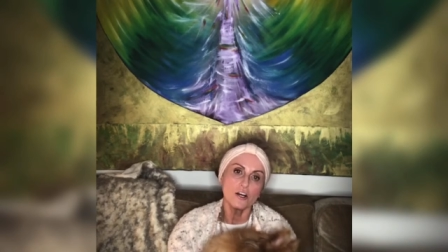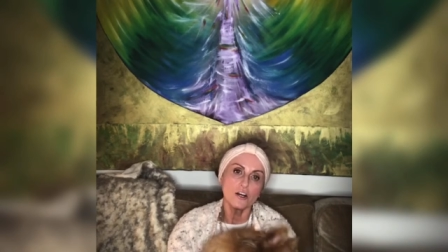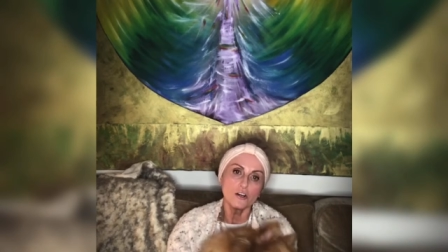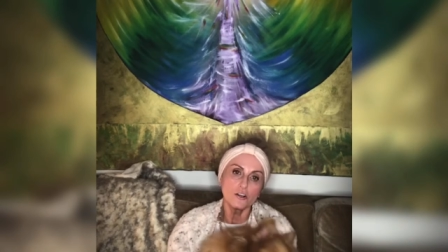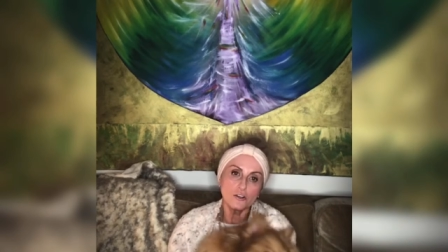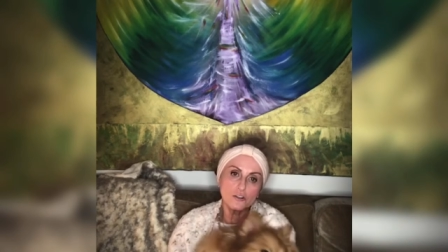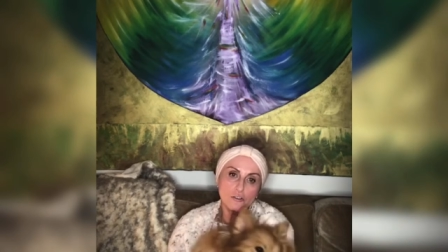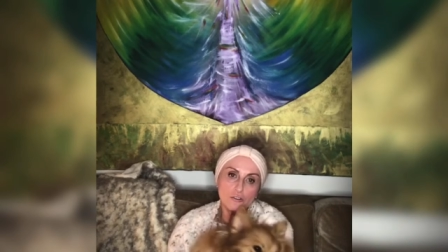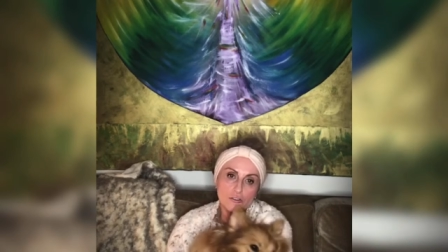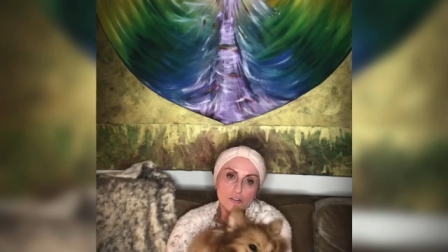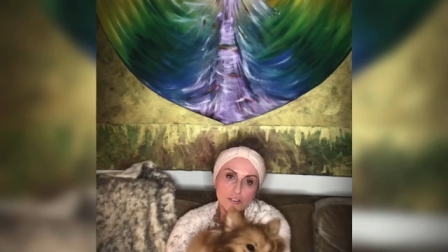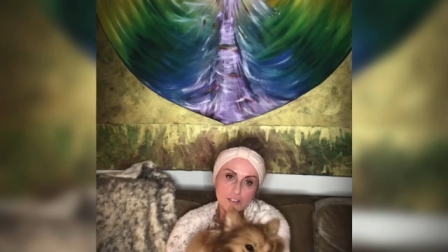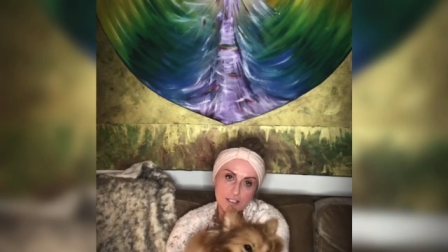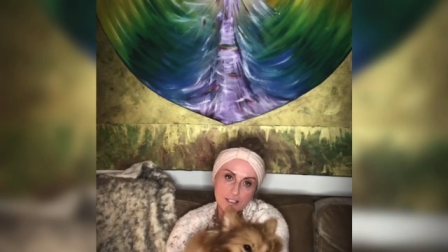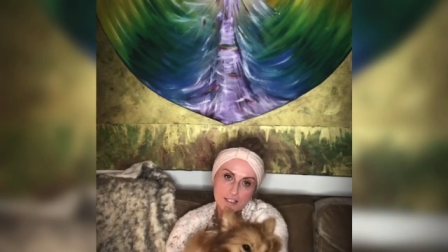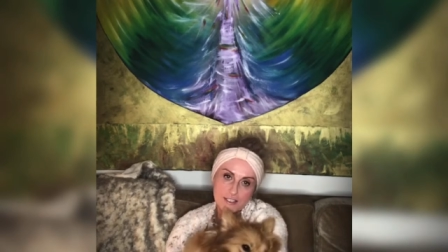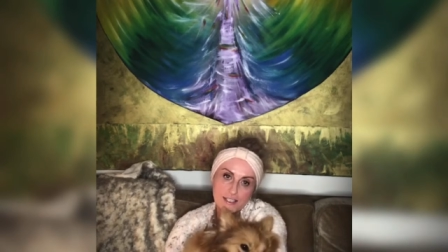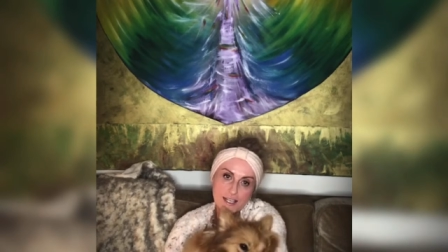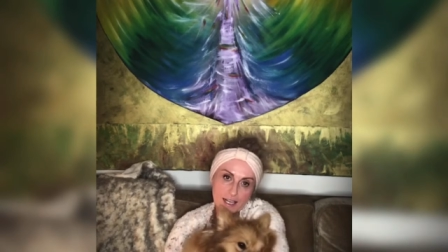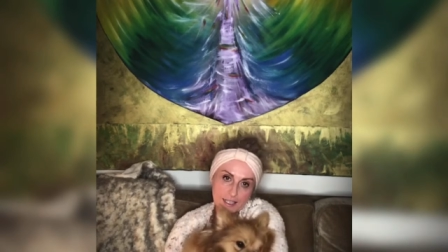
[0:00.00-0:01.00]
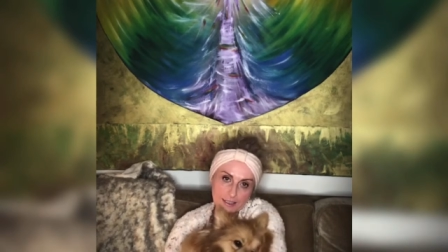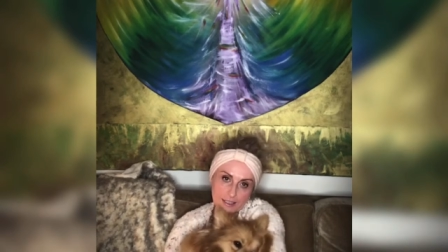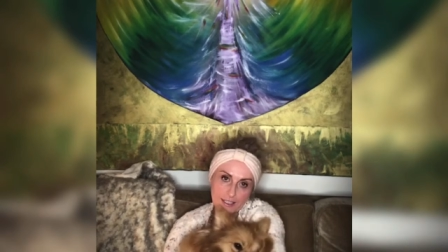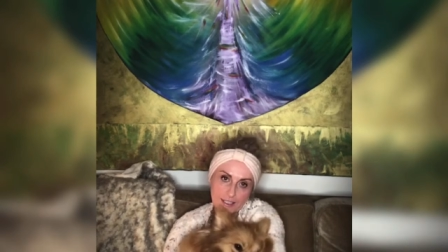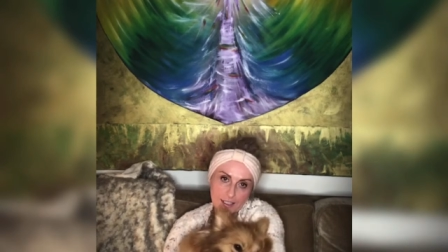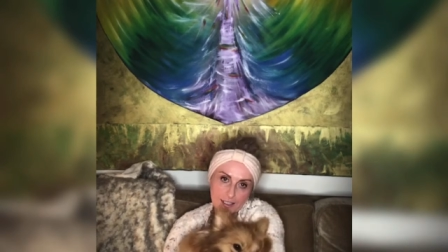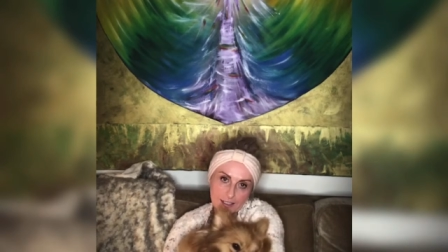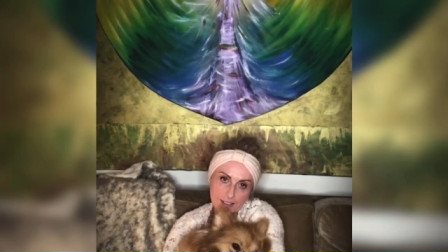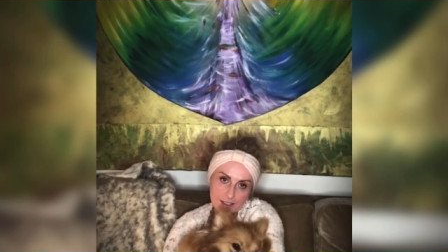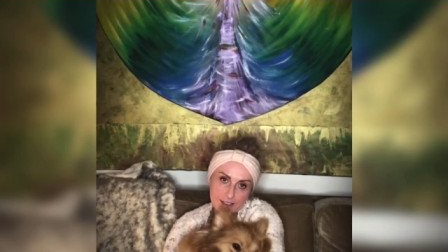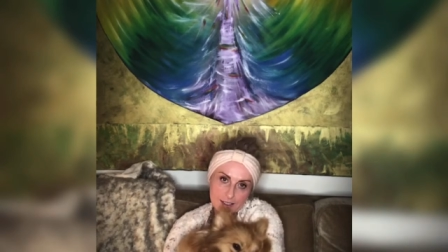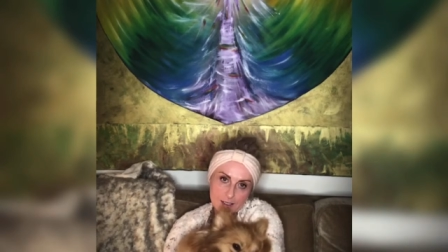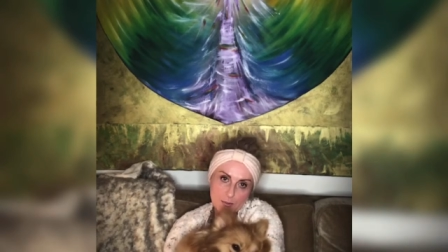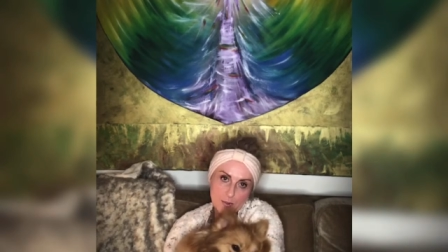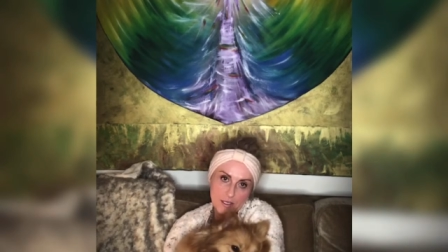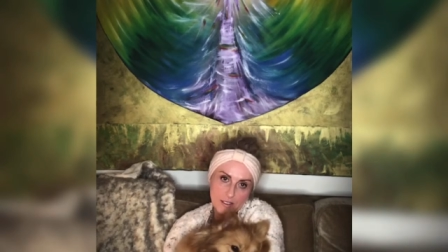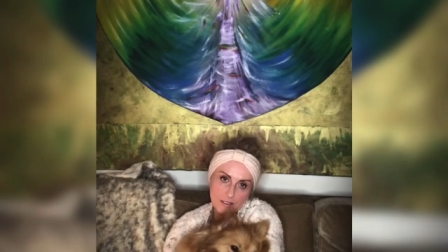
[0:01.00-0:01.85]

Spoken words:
who looks exactly like this one,